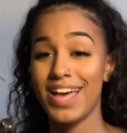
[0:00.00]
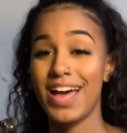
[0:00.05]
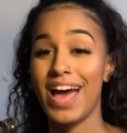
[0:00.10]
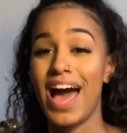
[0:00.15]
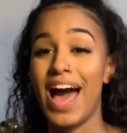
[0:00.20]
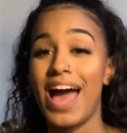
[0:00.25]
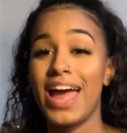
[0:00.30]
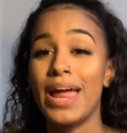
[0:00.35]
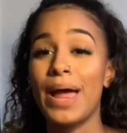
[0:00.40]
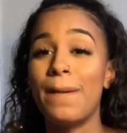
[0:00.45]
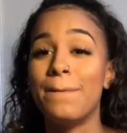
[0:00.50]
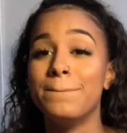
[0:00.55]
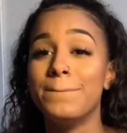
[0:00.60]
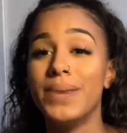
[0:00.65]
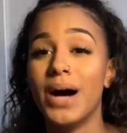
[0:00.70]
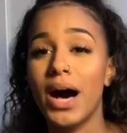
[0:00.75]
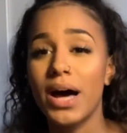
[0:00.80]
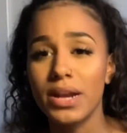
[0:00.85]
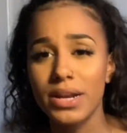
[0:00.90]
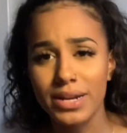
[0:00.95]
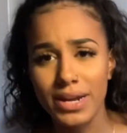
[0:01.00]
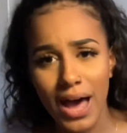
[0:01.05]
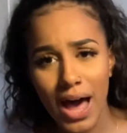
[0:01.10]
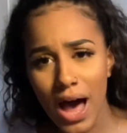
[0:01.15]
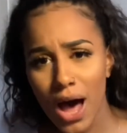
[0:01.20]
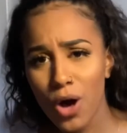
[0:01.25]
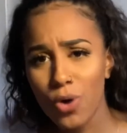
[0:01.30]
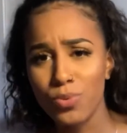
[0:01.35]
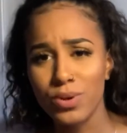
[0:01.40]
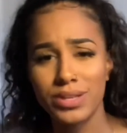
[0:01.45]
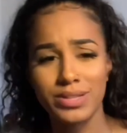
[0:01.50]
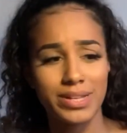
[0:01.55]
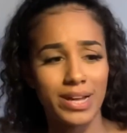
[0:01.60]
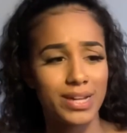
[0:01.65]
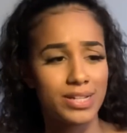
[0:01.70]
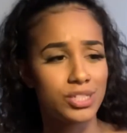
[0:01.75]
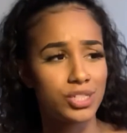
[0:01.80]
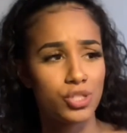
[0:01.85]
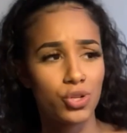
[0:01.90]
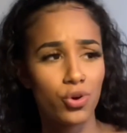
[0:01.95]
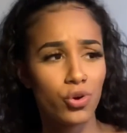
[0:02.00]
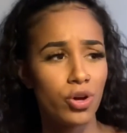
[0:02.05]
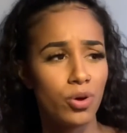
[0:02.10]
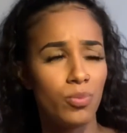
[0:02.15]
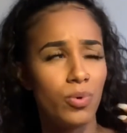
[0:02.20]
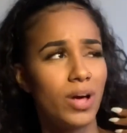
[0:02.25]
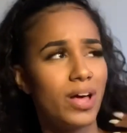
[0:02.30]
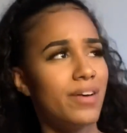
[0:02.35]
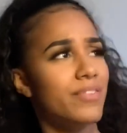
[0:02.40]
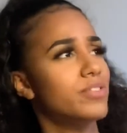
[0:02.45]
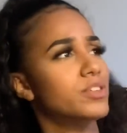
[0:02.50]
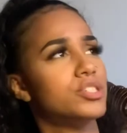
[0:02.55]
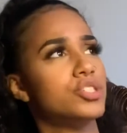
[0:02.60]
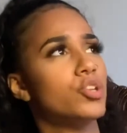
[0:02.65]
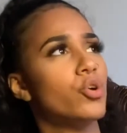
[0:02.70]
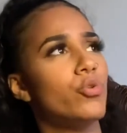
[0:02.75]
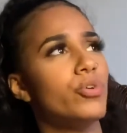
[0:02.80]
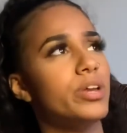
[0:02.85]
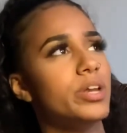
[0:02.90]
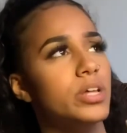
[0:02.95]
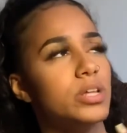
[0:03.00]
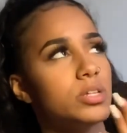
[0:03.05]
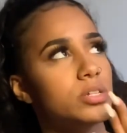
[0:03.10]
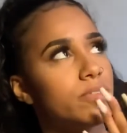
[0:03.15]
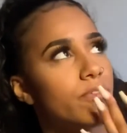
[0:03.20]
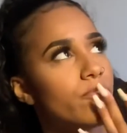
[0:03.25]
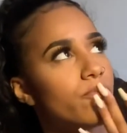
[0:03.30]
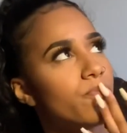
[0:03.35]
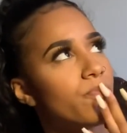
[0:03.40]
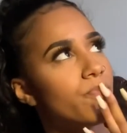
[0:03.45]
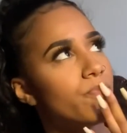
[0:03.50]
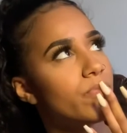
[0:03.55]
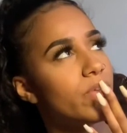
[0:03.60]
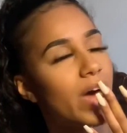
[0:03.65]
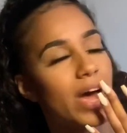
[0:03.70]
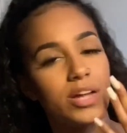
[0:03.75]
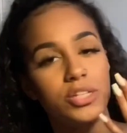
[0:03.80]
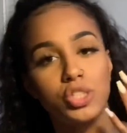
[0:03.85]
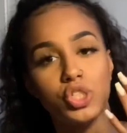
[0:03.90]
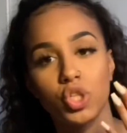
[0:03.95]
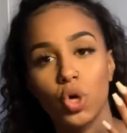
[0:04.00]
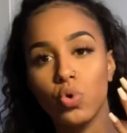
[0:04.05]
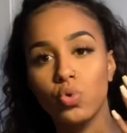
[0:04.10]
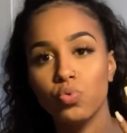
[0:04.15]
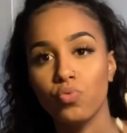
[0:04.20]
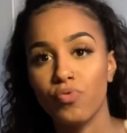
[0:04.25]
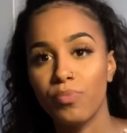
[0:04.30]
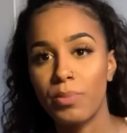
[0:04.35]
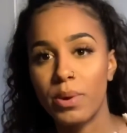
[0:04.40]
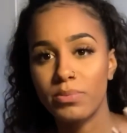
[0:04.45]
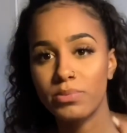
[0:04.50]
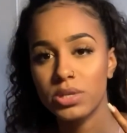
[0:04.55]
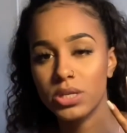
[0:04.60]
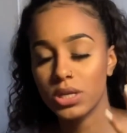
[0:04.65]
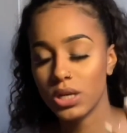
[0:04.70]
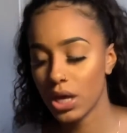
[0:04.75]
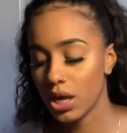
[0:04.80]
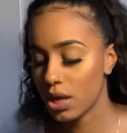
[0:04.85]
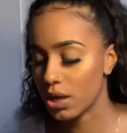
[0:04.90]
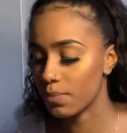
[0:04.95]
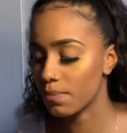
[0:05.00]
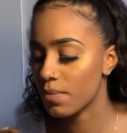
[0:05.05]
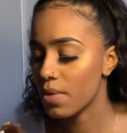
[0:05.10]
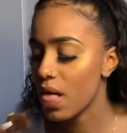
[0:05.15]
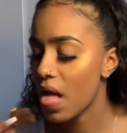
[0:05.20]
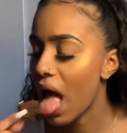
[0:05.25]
I am balling out in that store. Whatever store it is. I don't remember the name.